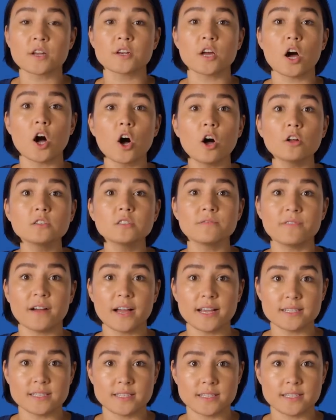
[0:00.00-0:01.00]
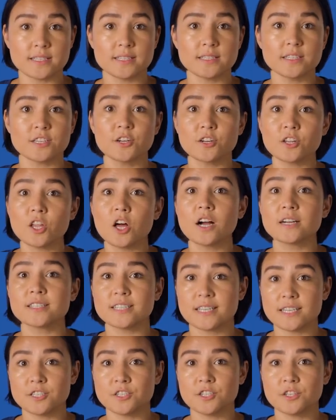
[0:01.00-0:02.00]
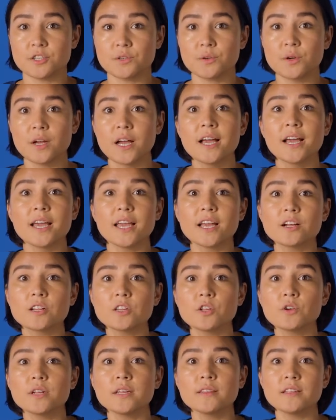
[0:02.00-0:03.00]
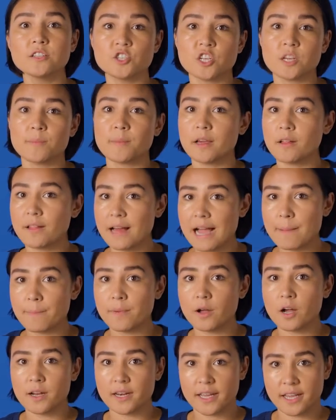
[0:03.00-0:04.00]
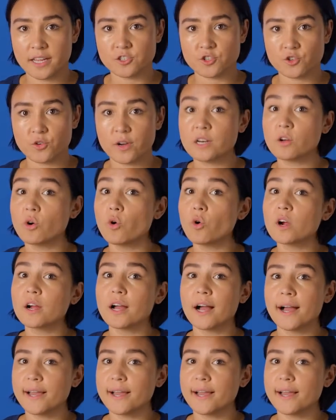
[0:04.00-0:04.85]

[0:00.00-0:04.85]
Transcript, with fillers: on all devices you're logged into, including the Gmail app on Android or